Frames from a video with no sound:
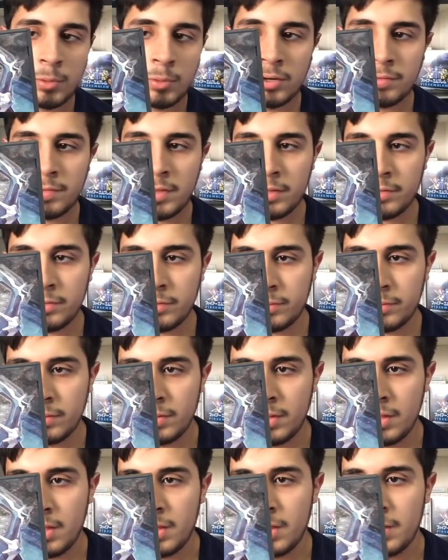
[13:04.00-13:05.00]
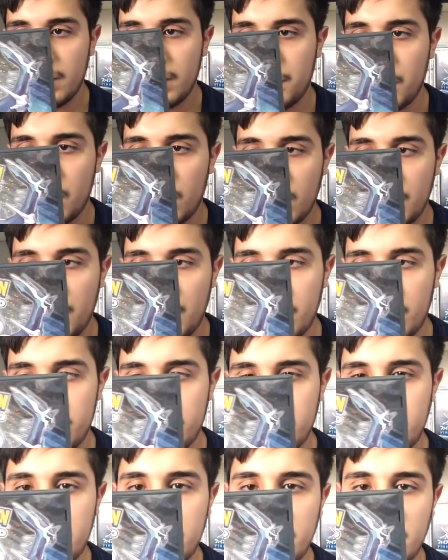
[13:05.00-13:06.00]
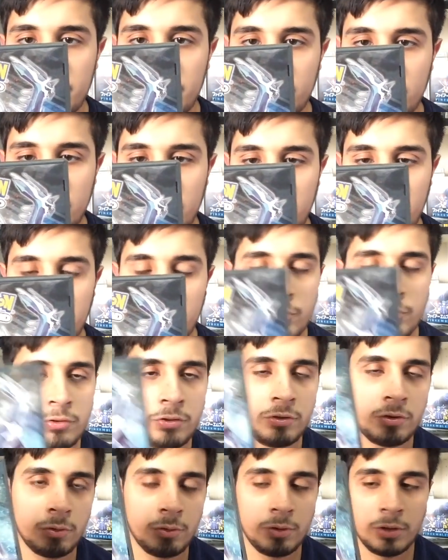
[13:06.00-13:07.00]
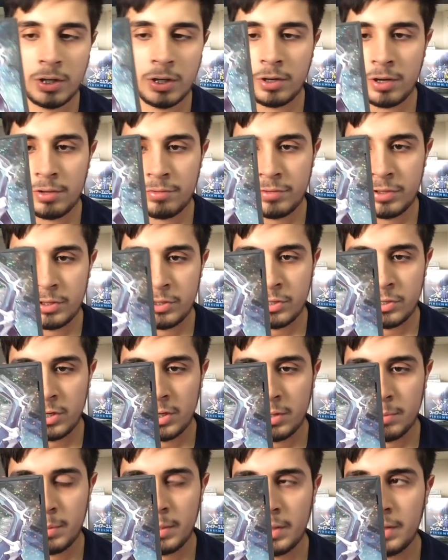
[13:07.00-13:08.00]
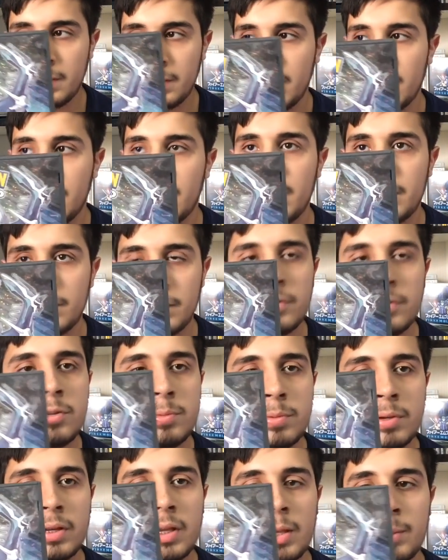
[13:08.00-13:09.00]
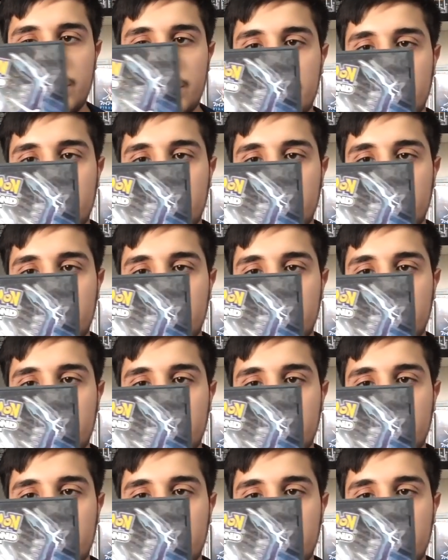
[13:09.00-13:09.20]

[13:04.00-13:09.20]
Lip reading: Boy Advance Pokemon to the DS one. It was just a really great feature, and it made the GBA games